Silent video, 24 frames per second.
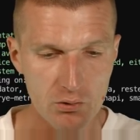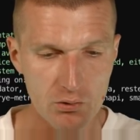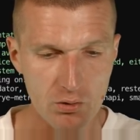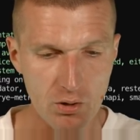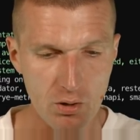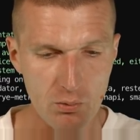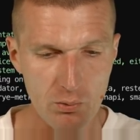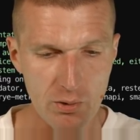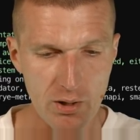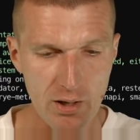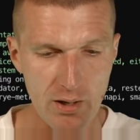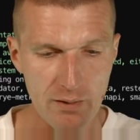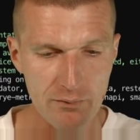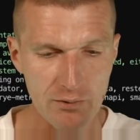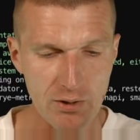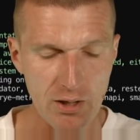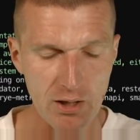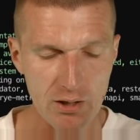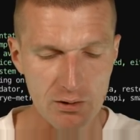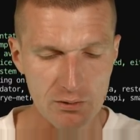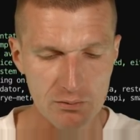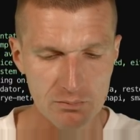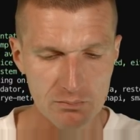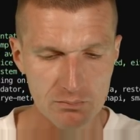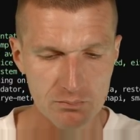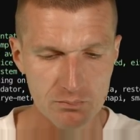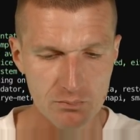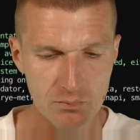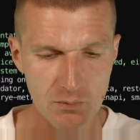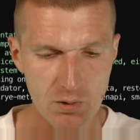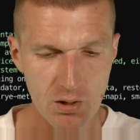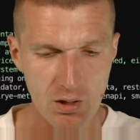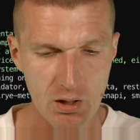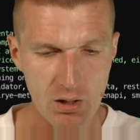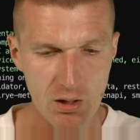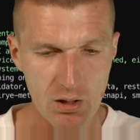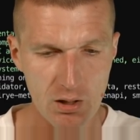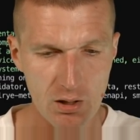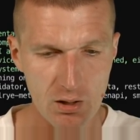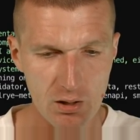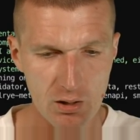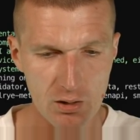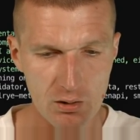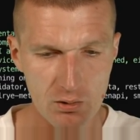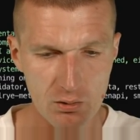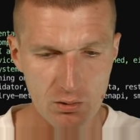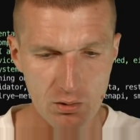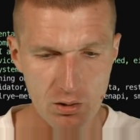So we have that.
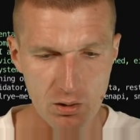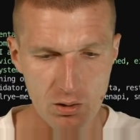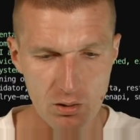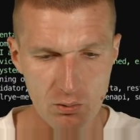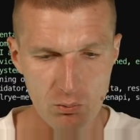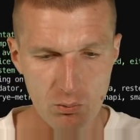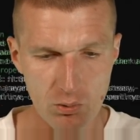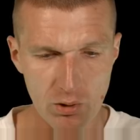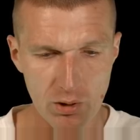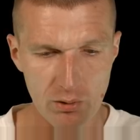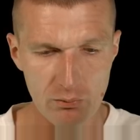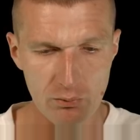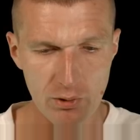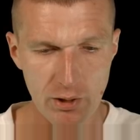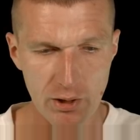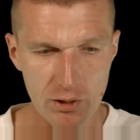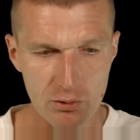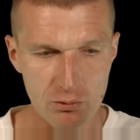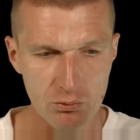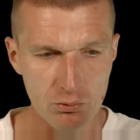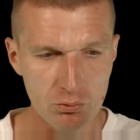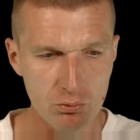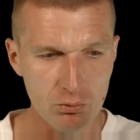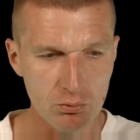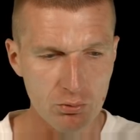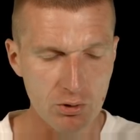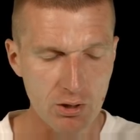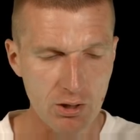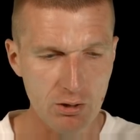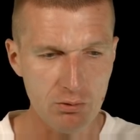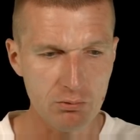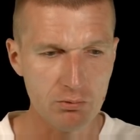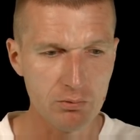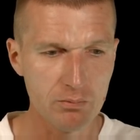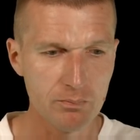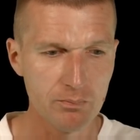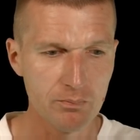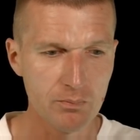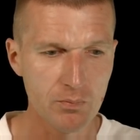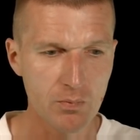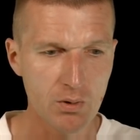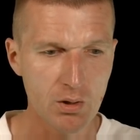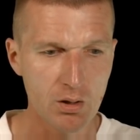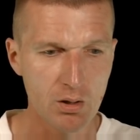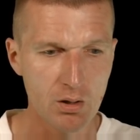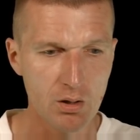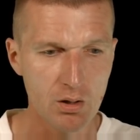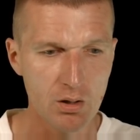And what I would like to do now
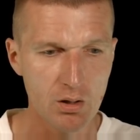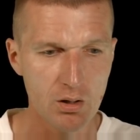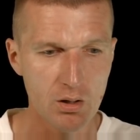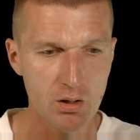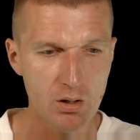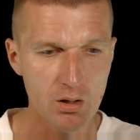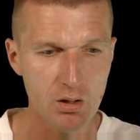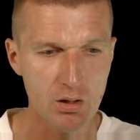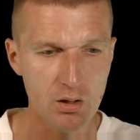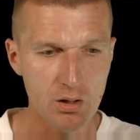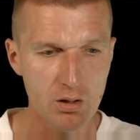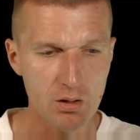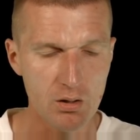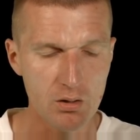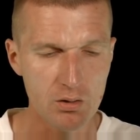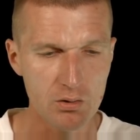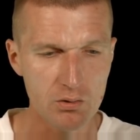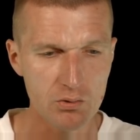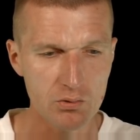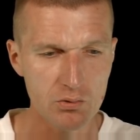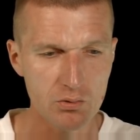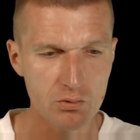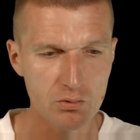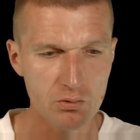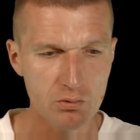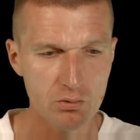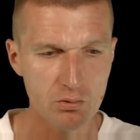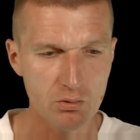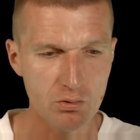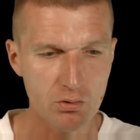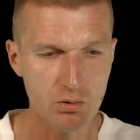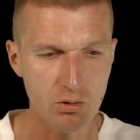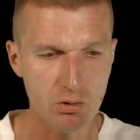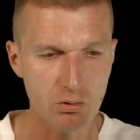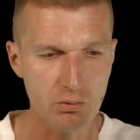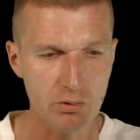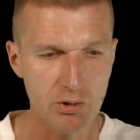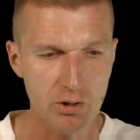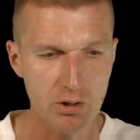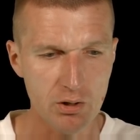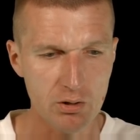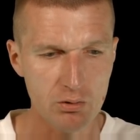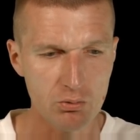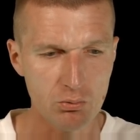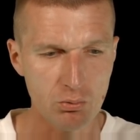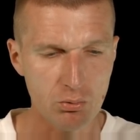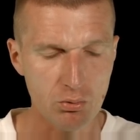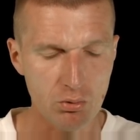is go
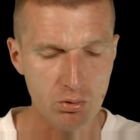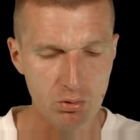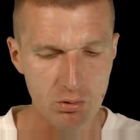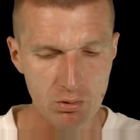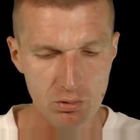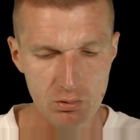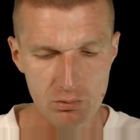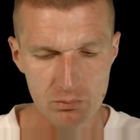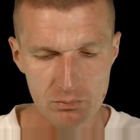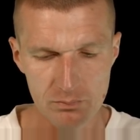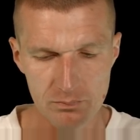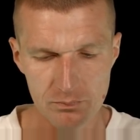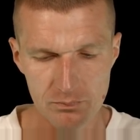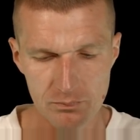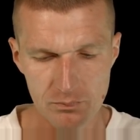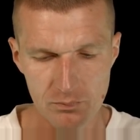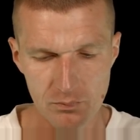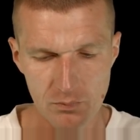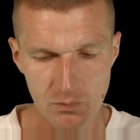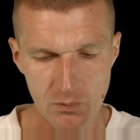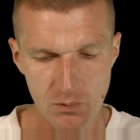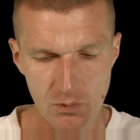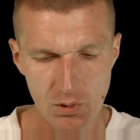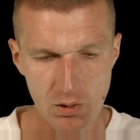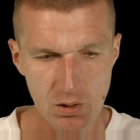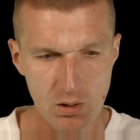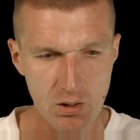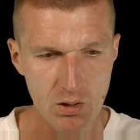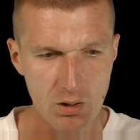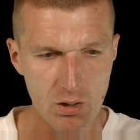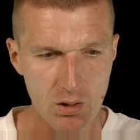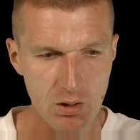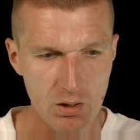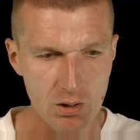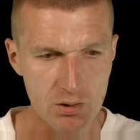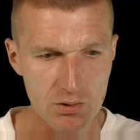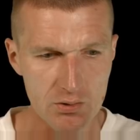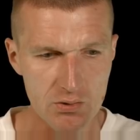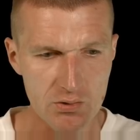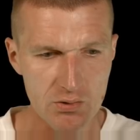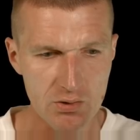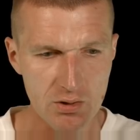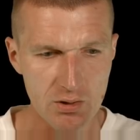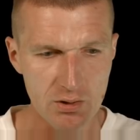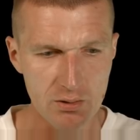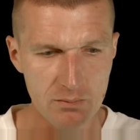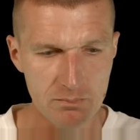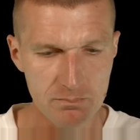here to curl and
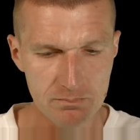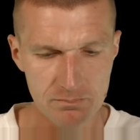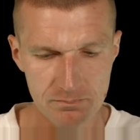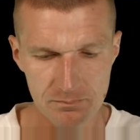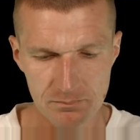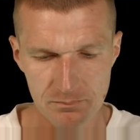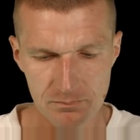see